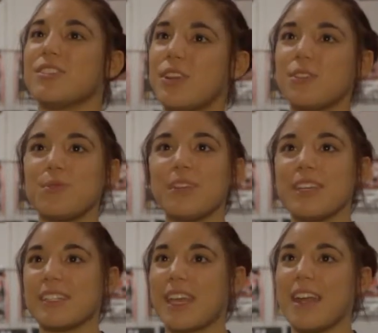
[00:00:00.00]
So I was really
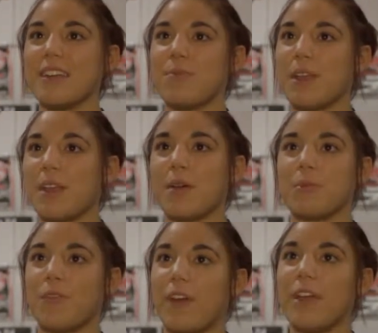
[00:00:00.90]
excited being able
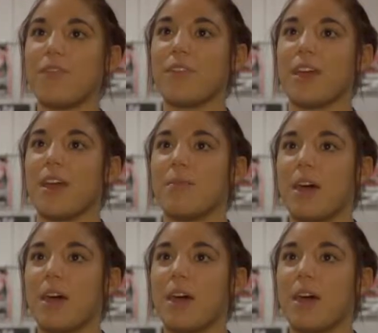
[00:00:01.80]
to fight for them.